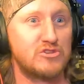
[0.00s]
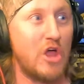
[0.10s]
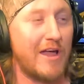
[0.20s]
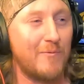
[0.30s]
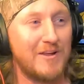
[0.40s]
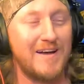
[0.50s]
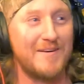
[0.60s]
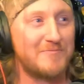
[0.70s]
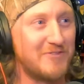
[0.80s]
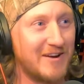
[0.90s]
like when
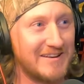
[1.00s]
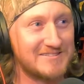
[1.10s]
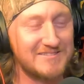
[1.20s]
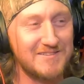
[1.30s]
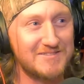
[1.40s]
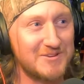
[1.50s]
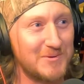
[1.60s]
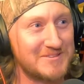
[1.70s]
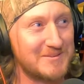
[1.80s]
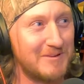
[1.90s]
I fucking
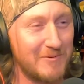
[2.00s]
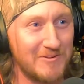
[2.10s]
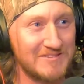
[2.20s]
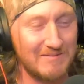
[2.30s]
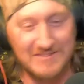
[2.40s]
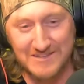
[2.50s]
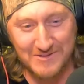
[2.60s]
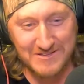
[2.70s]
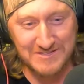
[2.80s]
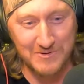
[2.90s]
told somebody one time, I was
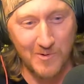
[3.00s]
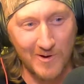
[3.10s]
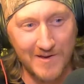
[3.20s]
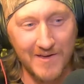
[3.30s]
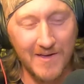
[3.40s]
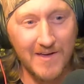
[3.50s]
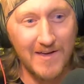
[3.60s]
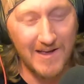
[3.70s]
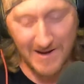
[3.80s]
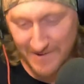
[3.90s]
telling this story.
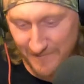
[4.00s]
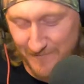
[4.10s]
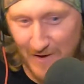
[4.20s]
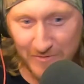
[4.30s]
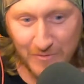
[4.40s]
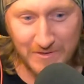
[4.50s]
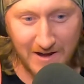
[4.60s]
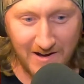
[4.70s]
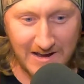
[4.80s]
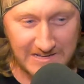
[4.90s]
And I fell through the
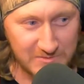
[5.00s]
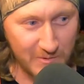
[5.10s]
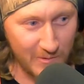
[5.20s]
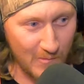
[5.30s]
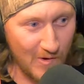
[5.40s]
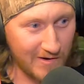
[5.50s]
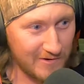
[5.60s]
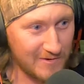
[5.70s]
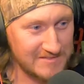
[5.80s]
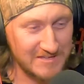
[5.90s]
ice when we were walking
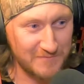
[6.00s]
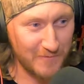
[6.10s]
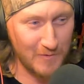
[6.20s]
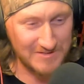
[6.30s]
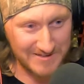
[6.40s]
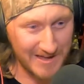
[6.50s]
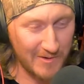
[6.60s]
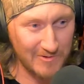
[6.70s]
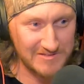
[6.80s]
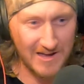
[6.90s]
across this frozen lake
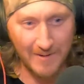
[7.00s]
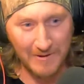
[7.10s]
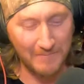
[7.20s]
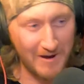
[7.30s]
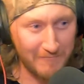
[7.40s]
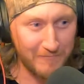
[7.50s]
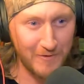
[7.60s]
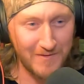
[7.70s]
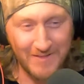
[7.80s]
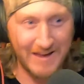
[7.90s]
one time, and my
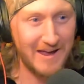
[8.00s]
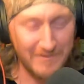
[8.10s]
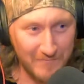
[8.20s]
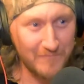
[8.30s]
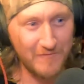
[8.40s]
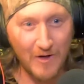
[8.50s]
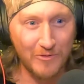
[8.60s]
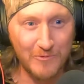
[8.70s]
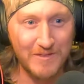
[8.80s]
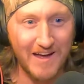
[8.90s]
foot, like, I fell
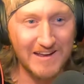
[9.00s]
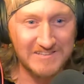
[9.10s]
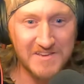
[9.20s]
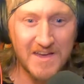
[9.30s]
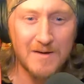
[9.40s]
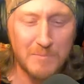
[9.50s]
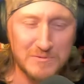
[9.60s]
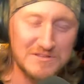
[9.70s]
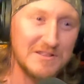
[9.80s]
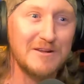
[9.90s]
through the ice, but it
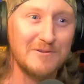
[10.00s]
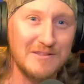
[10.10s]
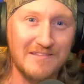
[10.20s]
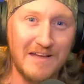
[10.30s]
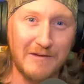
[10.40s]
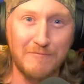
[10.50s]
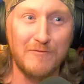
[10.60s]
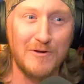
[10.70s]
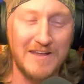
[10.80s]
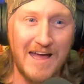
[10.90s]
was literally like a
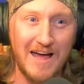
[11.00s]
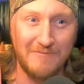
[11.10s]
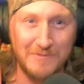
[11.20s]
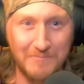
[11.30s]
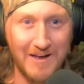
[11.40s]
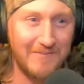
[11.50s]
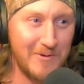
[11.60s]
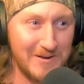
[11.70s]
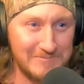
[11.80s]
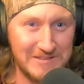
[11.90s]
foot and a half. I
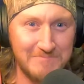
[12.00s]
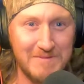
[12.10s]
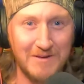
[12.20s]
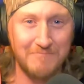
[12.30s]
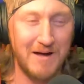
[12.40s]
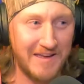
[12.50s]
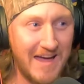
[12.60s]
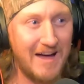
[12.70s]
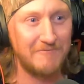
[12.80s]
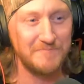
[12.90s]
went up to the middle of my
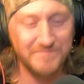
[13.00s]
calf.